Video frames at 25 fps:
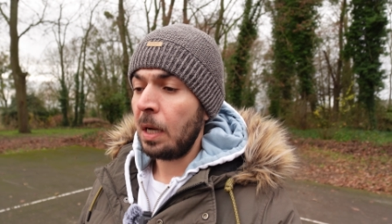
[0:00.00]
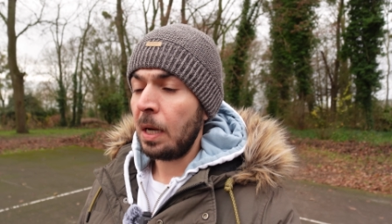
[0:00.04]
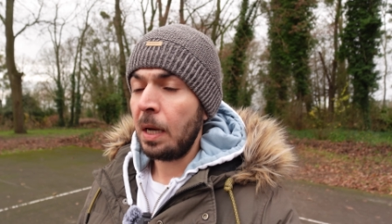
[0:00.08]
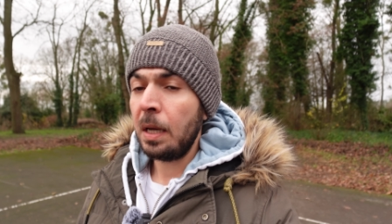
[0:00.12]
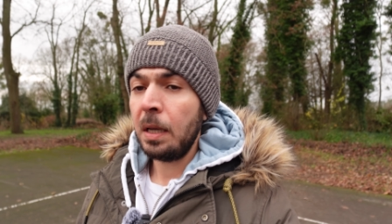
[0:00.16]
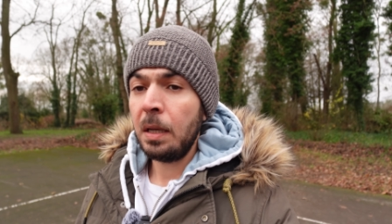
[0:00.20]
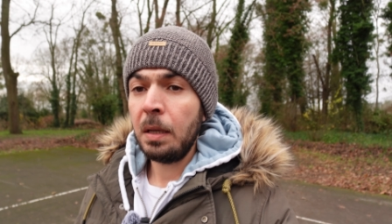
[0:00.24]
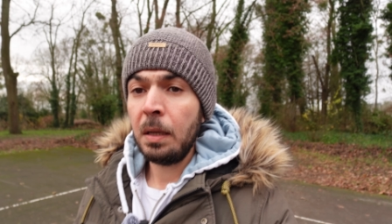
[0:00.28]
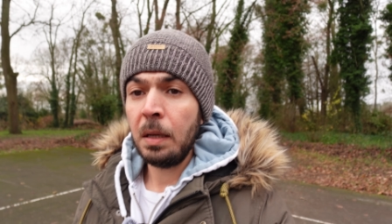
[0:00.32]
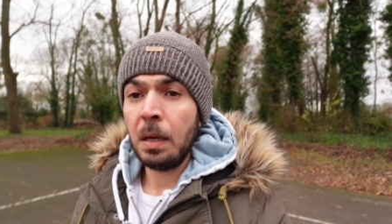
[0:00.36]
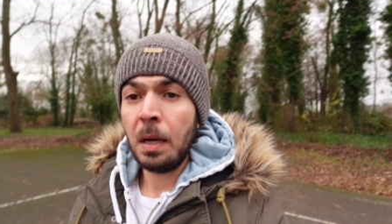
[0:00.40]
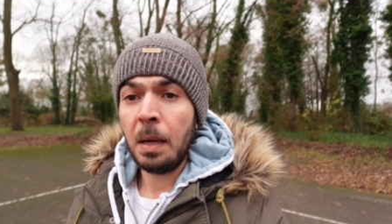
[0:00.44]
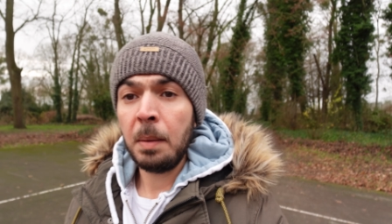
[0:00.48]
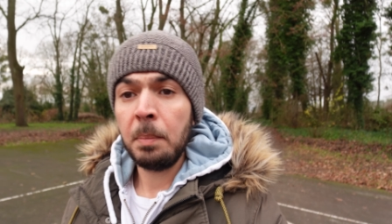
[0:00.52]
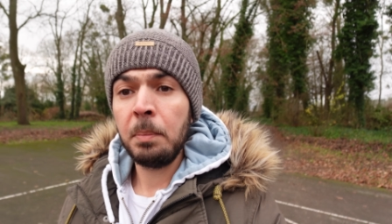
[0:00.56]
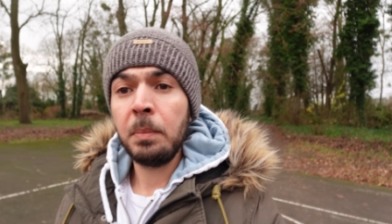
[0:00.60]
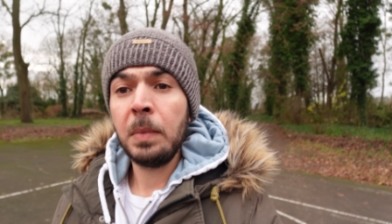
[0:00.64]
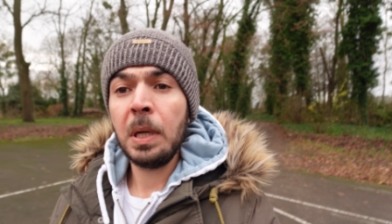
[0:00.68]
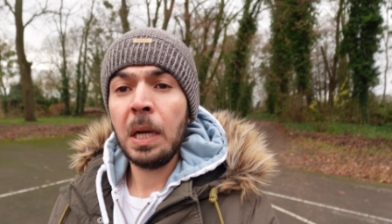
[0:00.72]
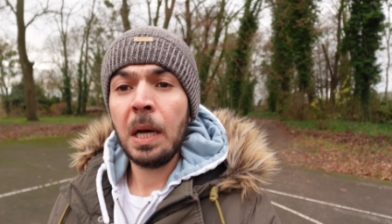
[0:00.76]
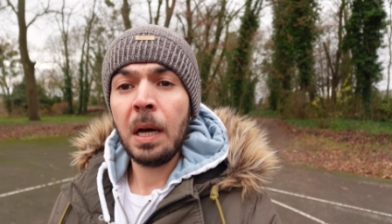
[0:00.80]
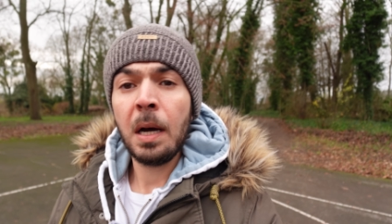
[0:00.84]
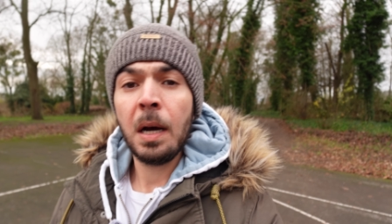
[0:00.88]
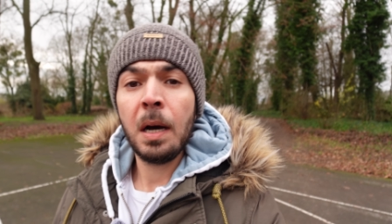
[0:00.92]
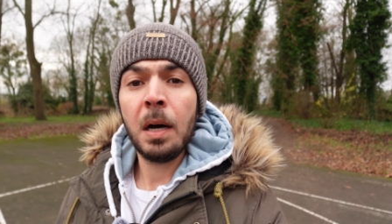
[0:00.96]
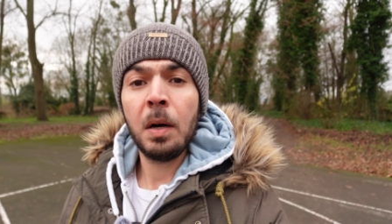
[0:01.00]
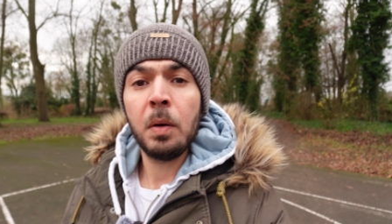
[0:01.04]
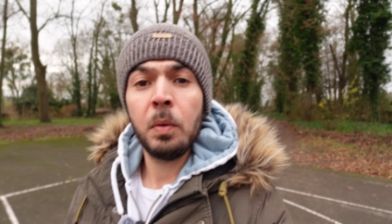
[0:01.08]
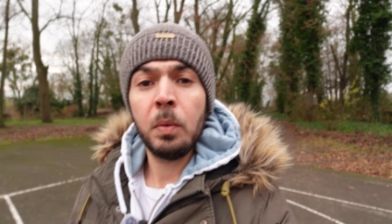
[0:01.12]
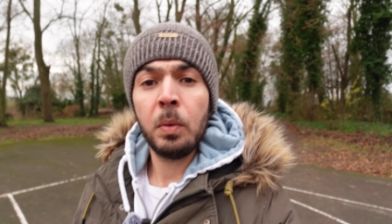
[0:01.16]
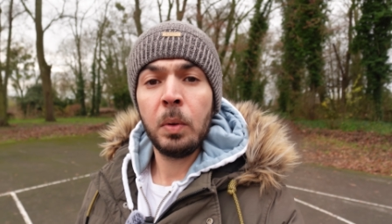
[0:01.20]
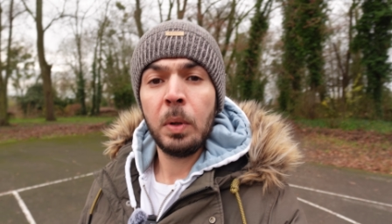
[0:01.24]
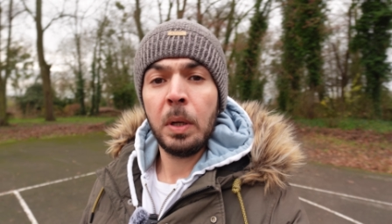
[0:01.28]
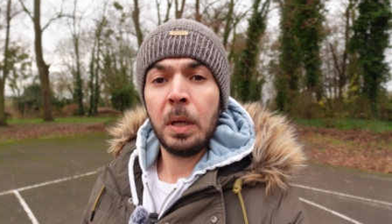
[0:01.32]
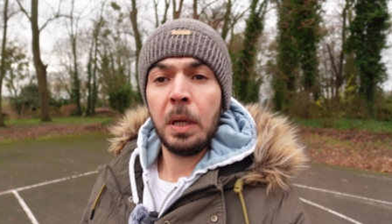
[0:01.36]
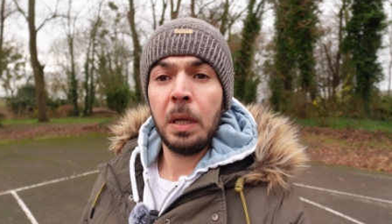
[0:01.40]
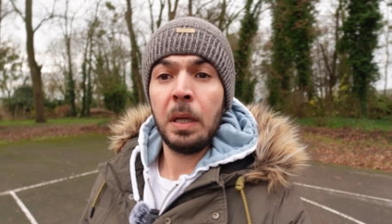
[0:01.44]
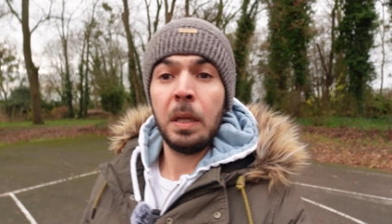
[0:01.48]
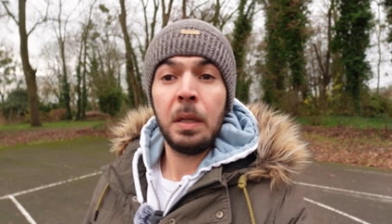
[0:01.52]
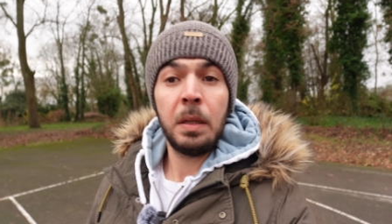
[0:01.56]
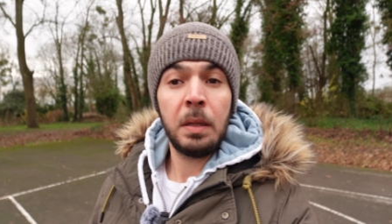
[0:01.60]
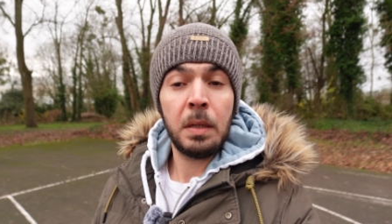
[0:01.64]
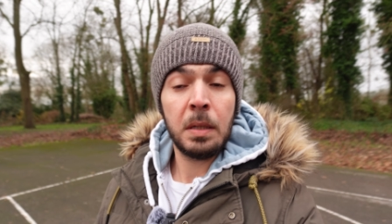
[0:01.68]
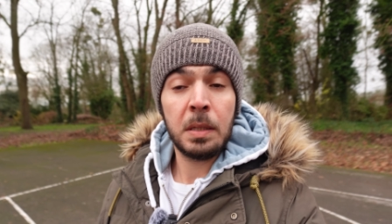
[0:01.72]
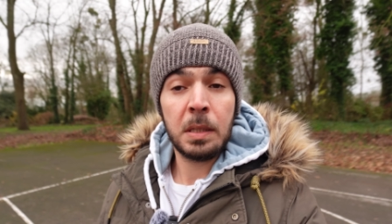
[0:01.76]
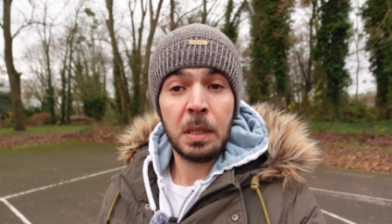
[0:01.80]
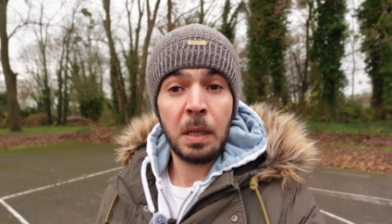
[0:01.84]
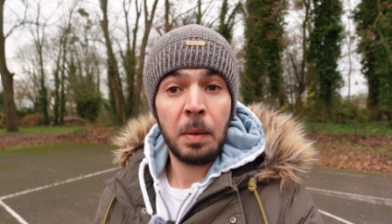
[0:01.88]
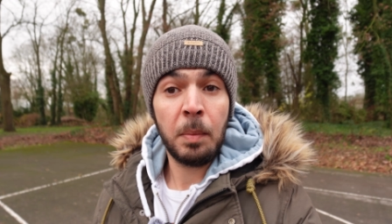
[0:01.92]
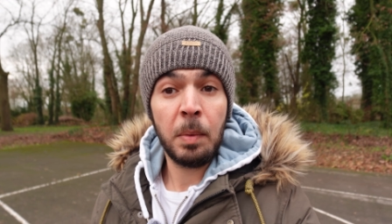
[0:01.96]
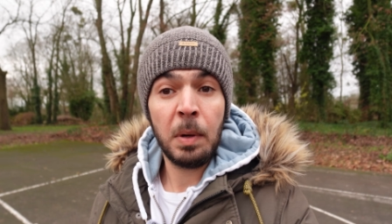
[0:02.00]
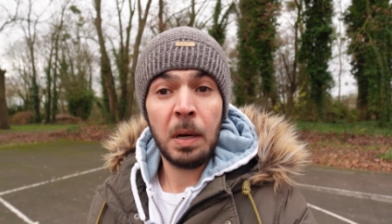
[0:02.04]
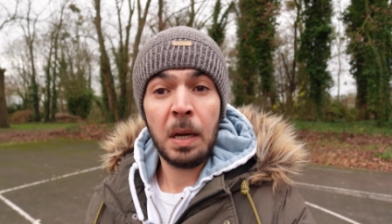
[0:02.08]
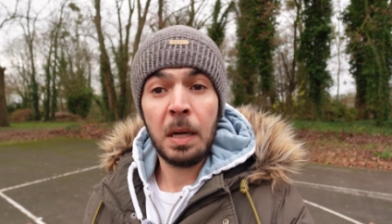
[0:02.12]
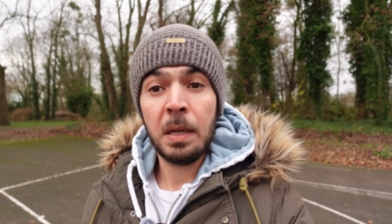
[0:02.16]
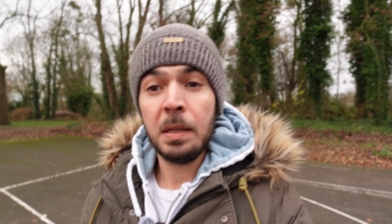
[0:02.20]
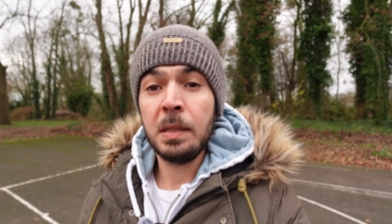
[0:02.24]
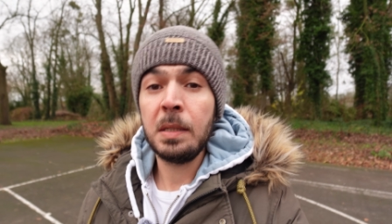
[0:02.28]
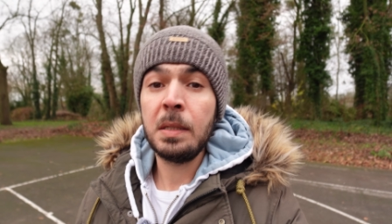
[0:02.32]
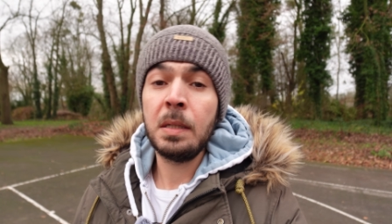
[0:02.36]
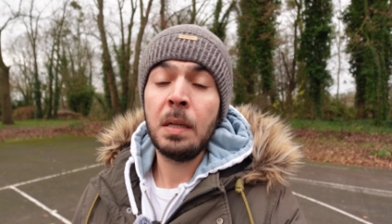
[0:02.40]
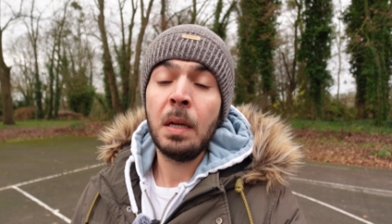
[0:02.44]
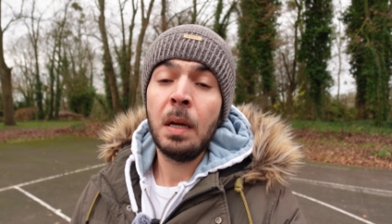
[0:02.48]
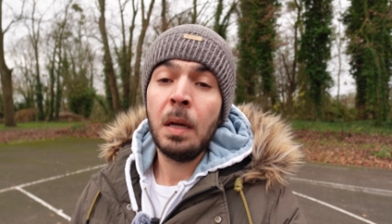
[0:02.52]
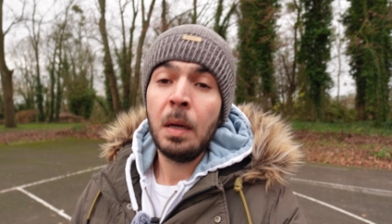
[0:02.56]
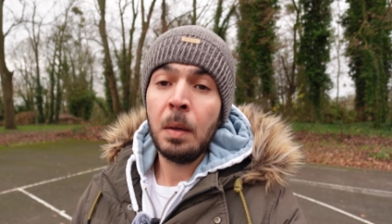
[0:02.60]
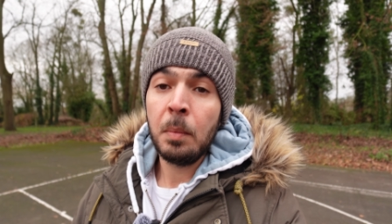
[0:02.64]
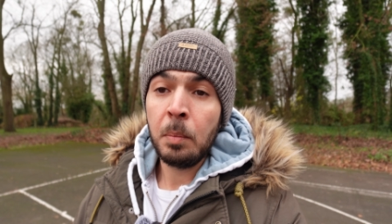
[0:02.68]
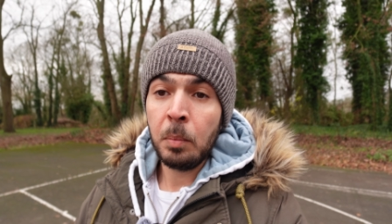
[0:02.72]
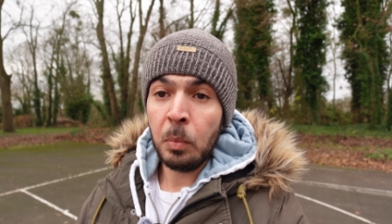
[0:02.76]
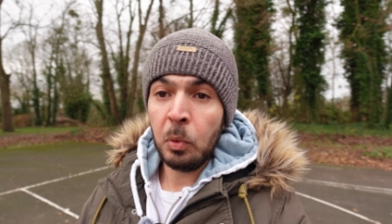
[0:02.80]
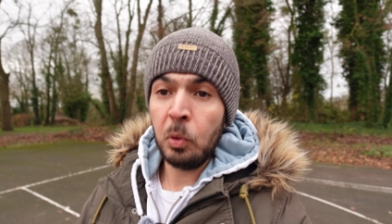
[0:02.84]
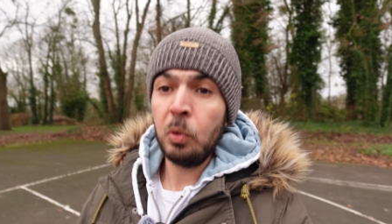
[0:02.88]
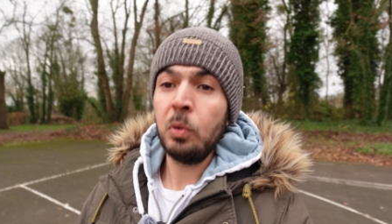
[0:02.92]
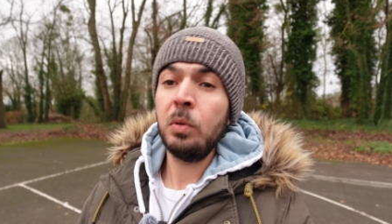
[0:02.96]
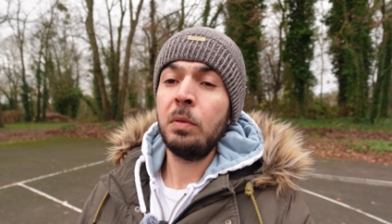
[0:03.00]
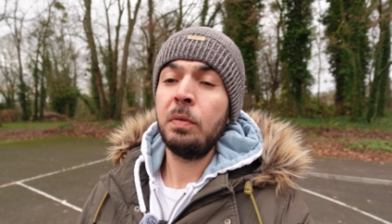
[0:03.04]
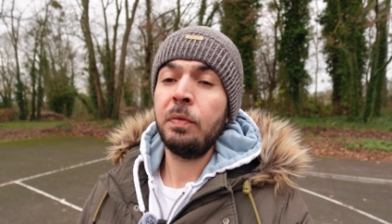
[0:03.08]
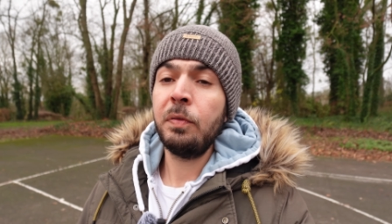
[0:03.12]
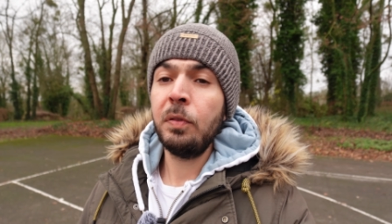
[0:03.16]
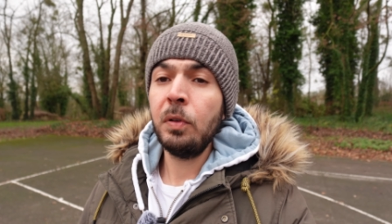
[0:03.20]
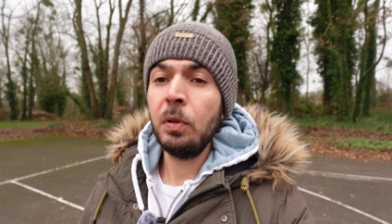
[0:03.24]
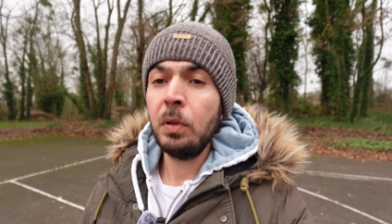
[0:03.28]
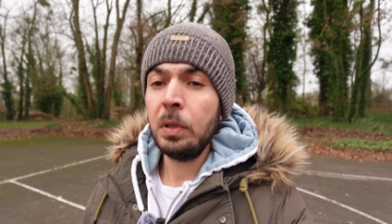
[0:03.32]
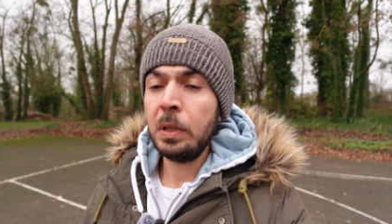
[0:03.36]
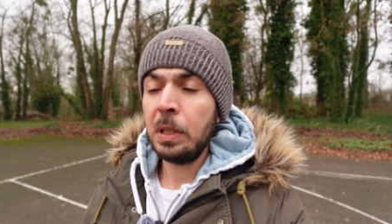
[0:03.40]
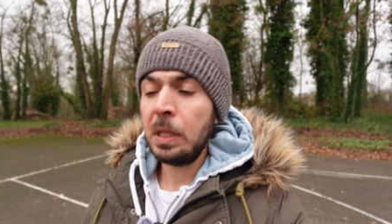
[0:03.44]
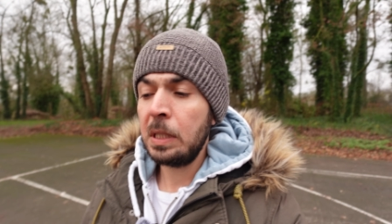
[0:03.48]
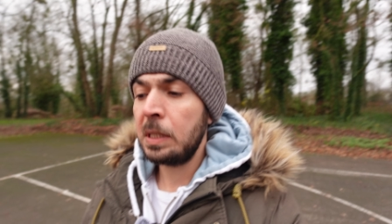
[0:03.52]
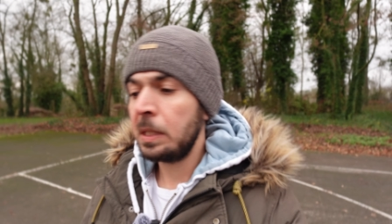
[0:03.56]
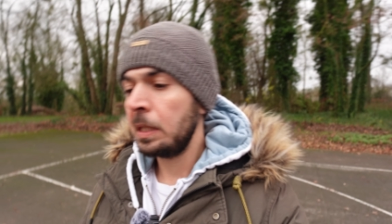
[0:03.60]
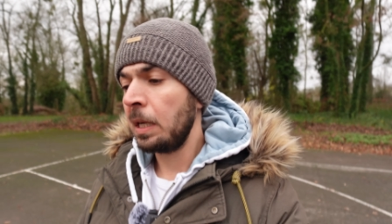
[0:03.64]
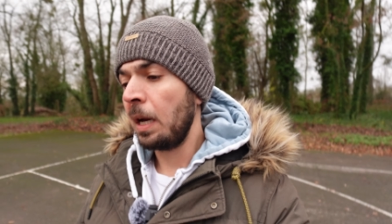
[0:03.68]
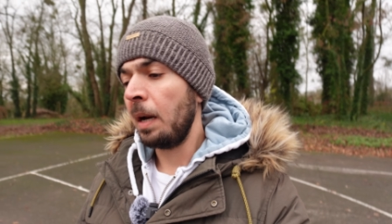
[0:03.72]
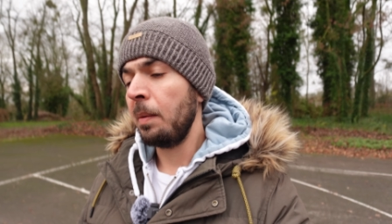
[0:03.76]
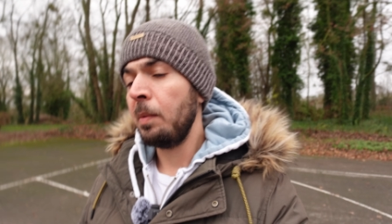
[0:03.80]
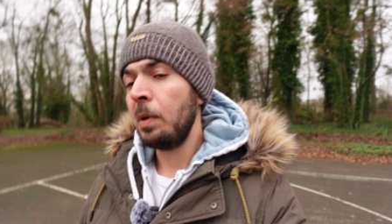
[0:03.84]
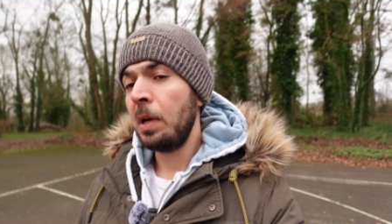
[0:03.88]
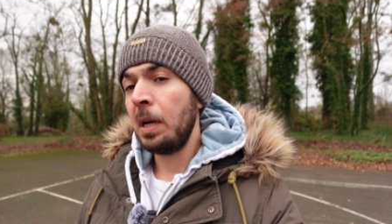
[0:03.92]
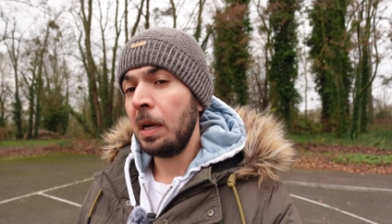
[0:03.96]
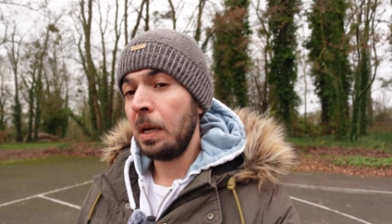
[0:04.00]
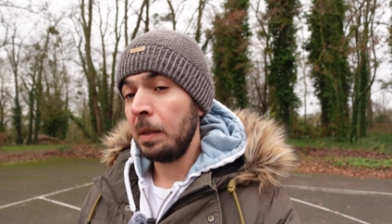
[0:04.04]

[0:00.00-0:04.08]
I am now in the stabilized mode for this camera.